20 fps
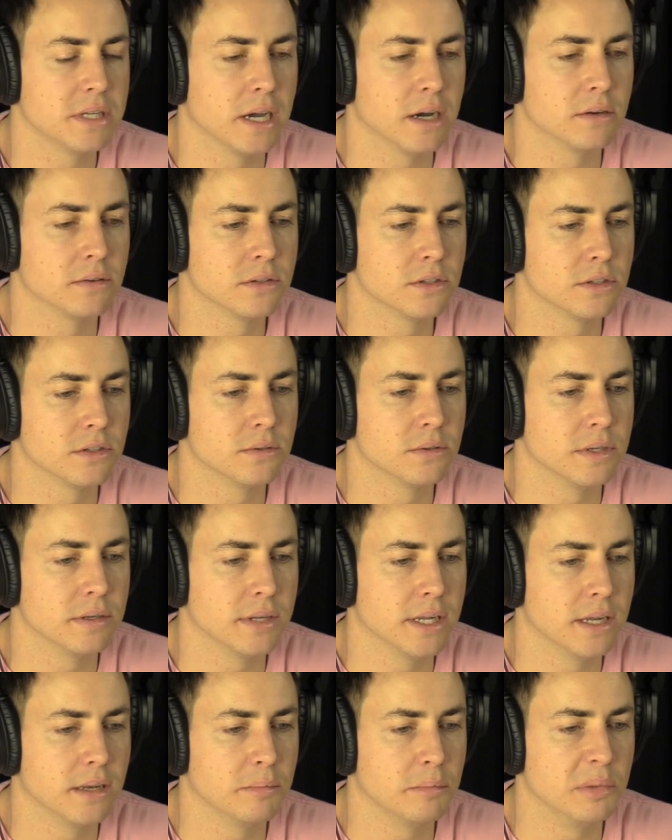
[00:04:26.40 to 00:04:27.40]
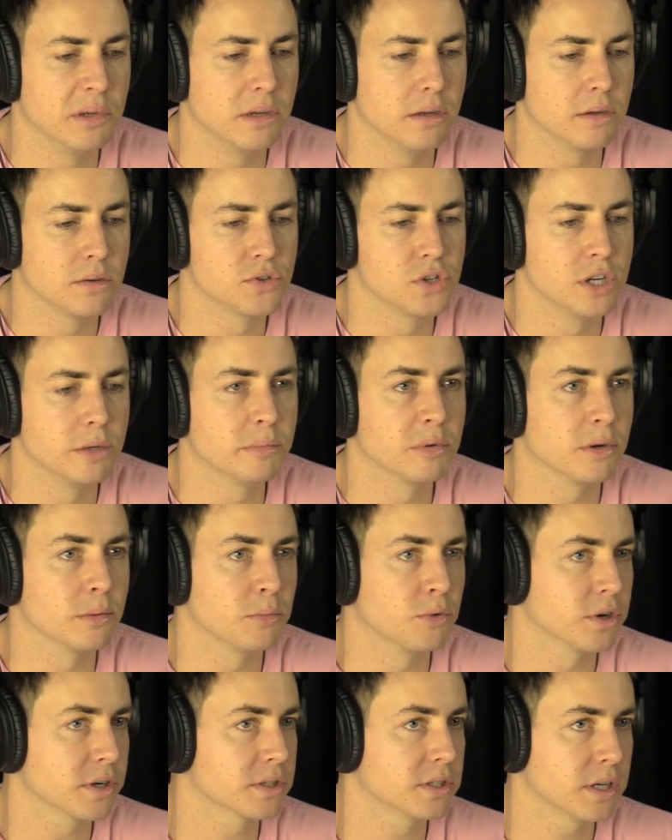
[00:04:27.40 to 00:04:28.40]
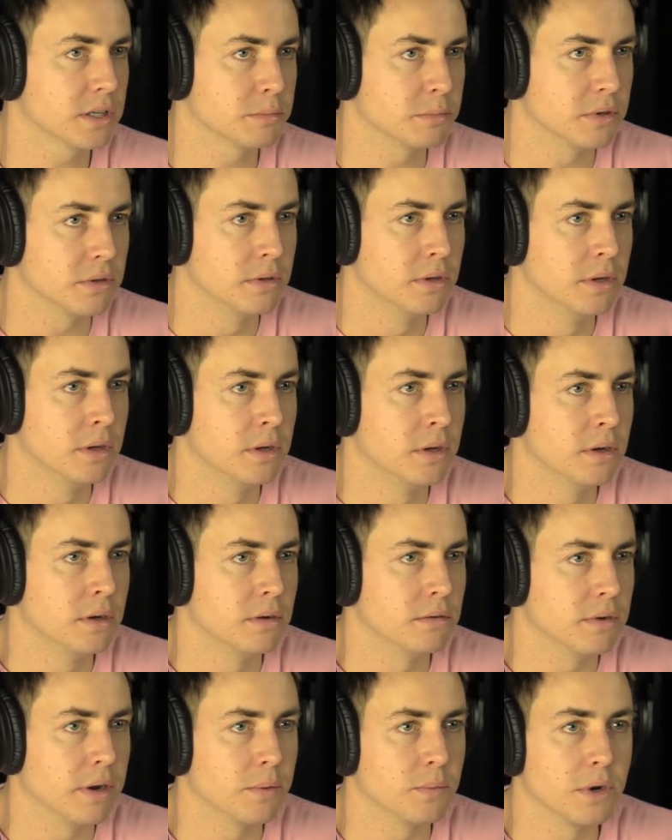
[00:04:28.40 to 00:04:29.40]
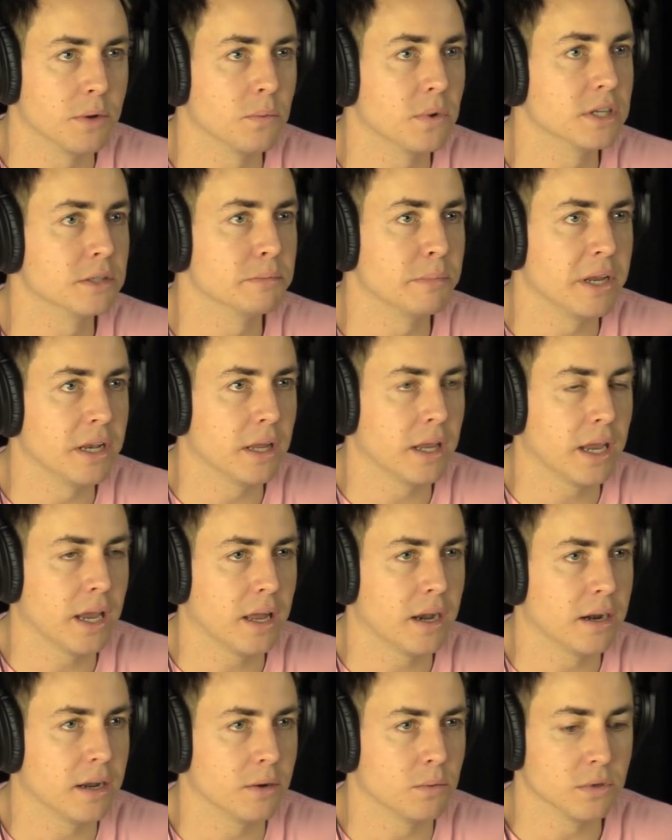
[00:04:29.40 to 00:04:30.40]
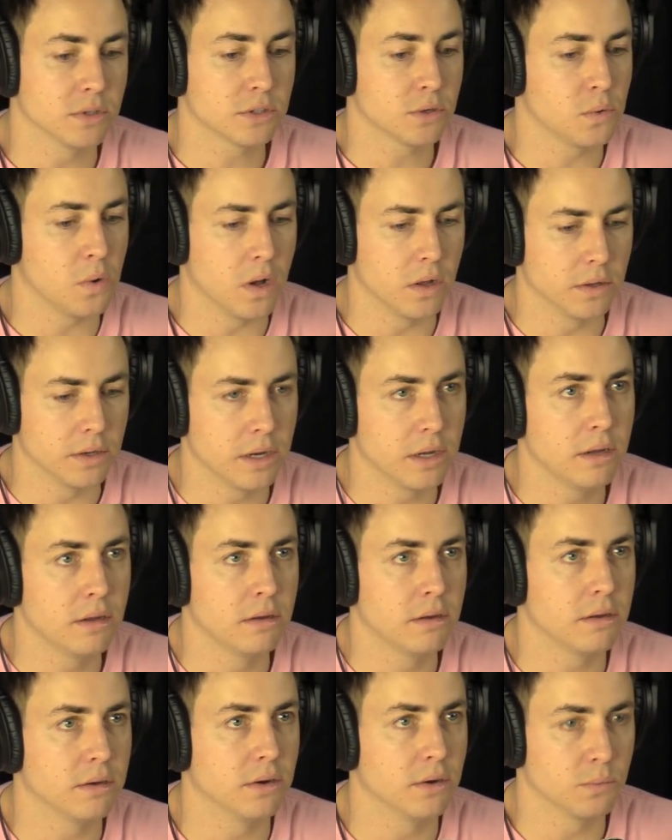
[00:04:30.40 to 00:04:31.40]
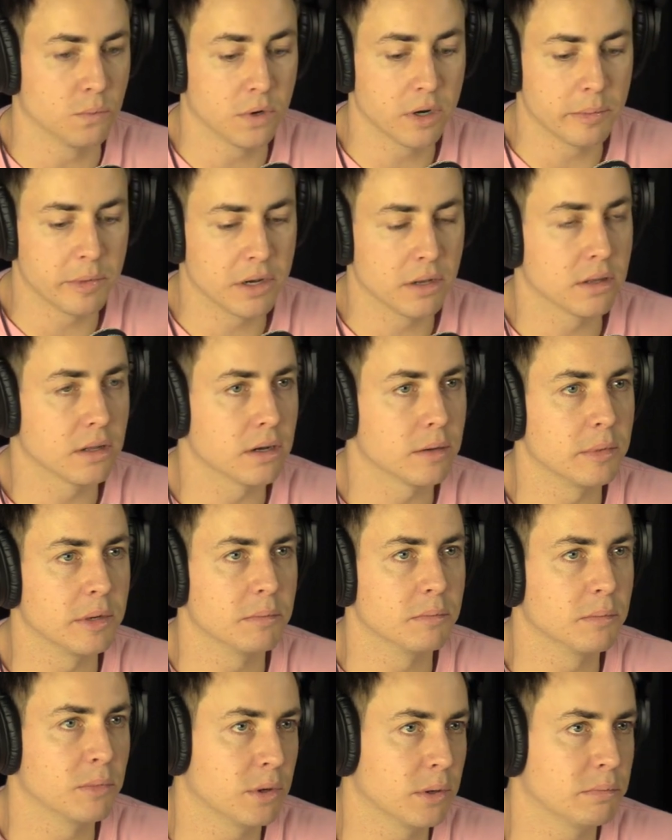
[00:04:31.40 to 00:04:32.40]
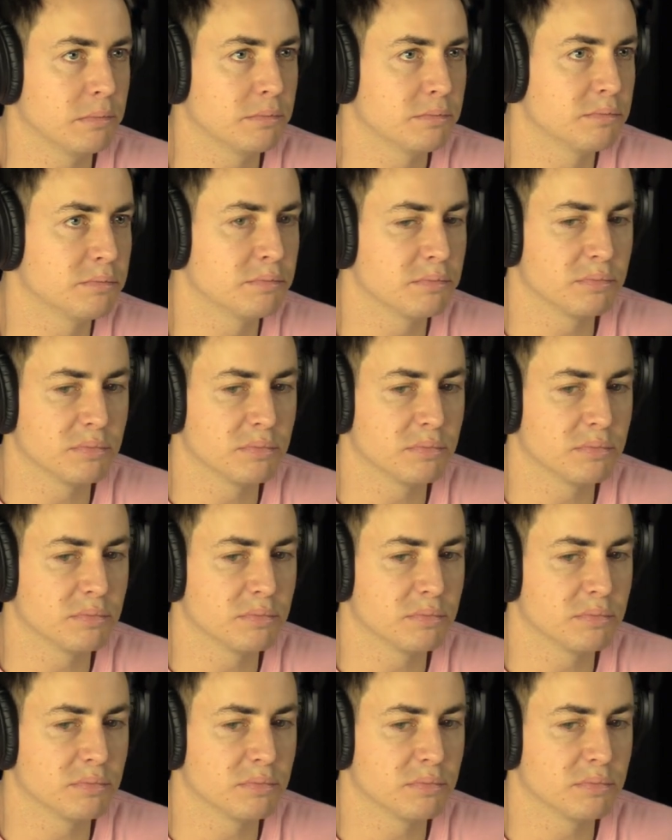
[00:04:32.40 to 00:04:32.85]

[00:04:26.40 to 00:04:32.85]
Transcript: comes down to it it being cheaper and more accessible. Yeah. Right. When it was made in Canada, it was quality. You know, it would have been a little bit more